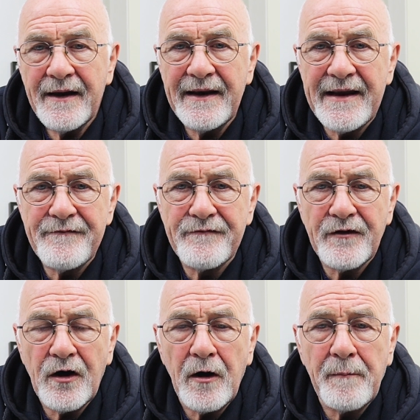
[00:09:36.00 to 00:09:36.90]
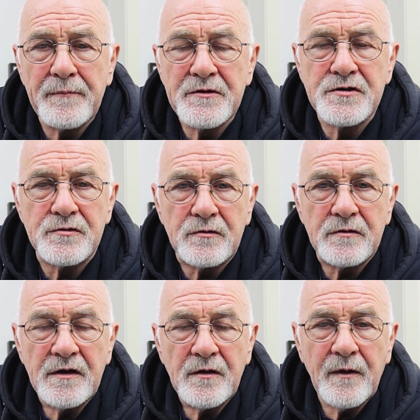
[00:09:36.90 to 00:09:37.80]
Live up to.
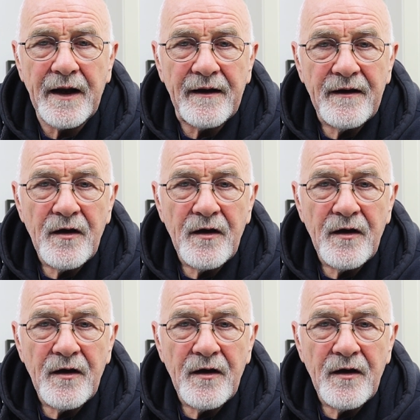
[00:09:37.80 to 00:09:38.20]
Well,